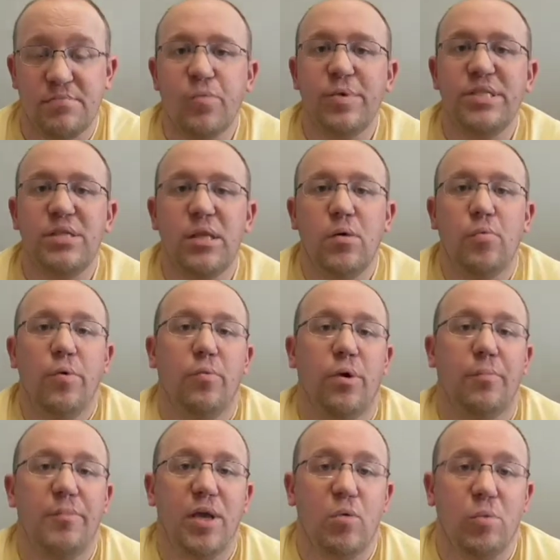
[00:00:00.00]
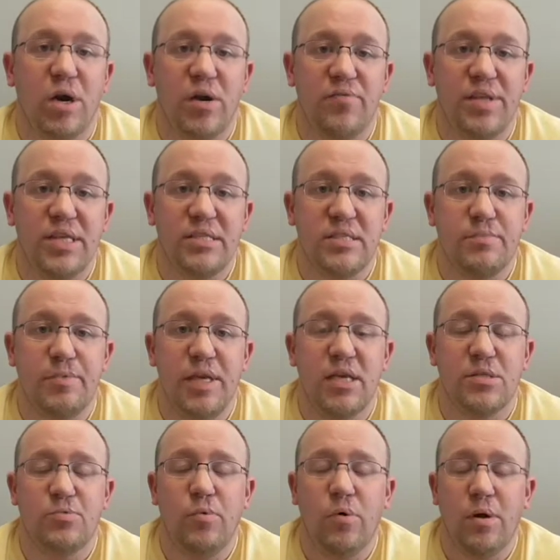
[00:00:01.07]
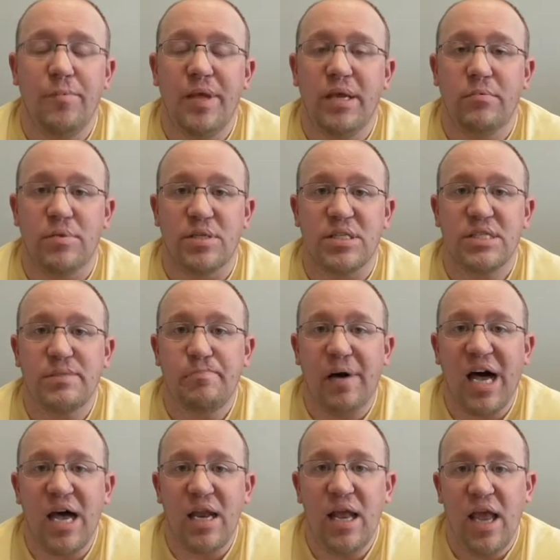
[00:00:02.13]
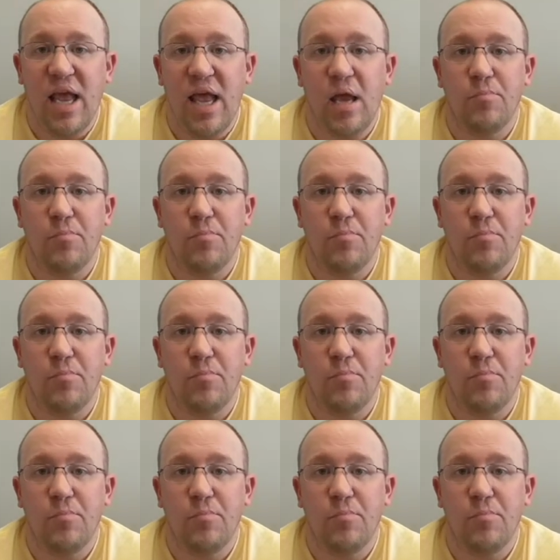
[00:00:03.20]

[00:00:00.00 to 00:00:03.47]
The reason that we want to be aware of these is because we want to be able to spot